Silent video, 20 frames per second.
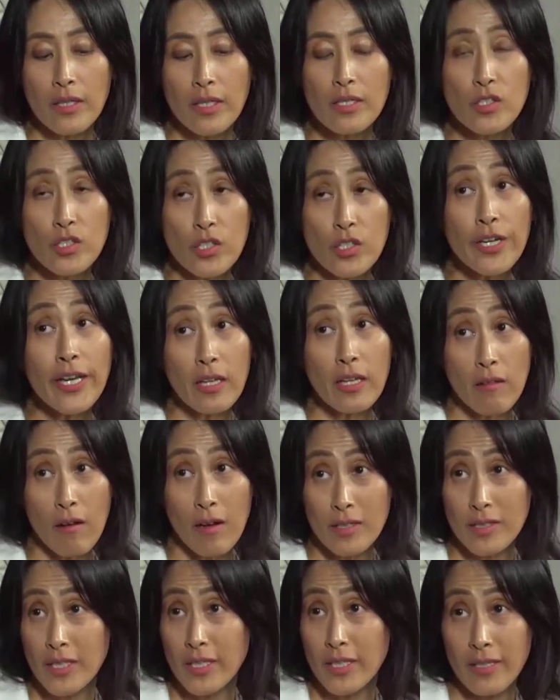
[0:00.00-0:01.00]
concerning
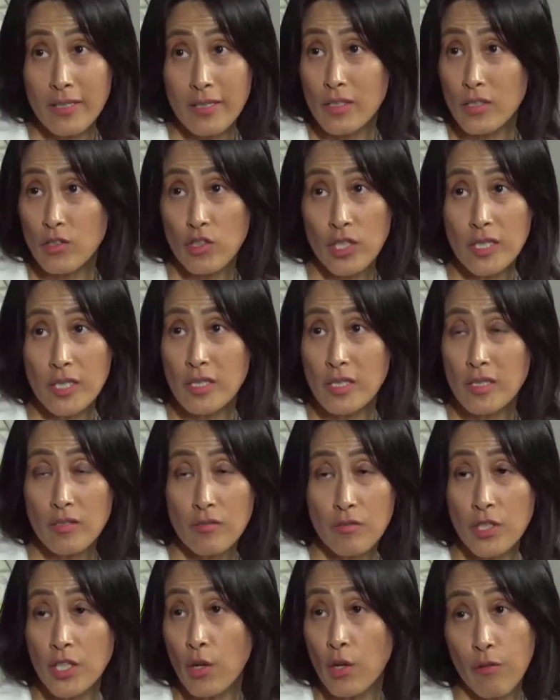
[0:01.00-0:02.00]
clauses
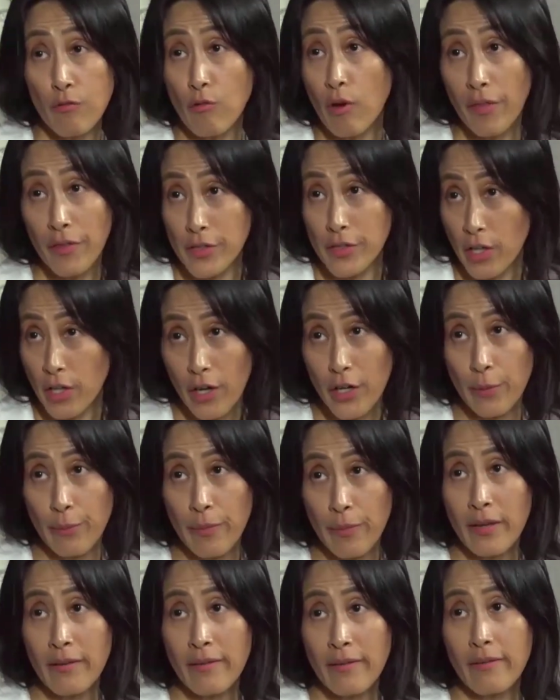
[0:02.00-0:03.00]
just you know throughout the
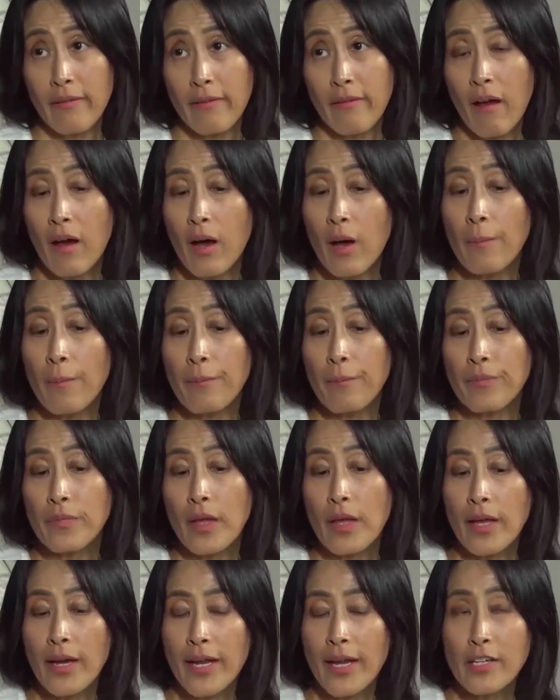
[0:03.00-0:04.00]
document
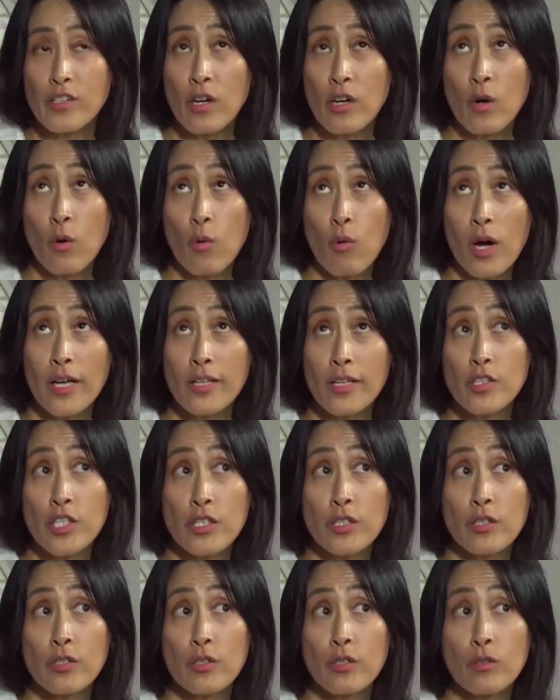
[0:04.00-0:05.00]
um, and i don't
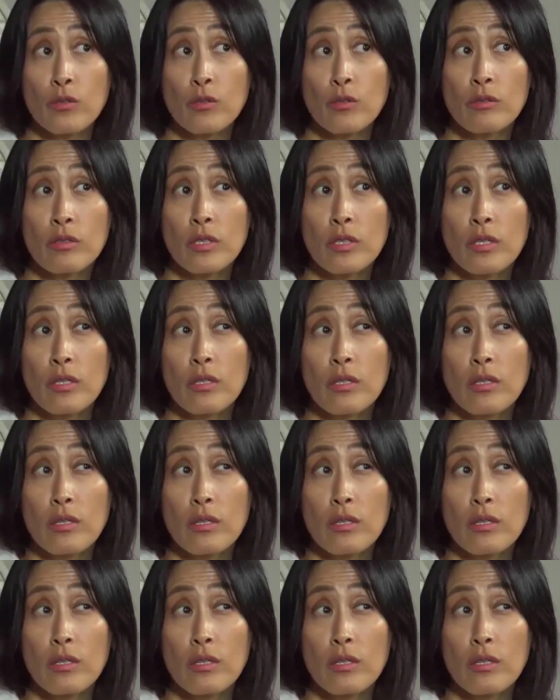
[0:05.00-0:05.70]
want to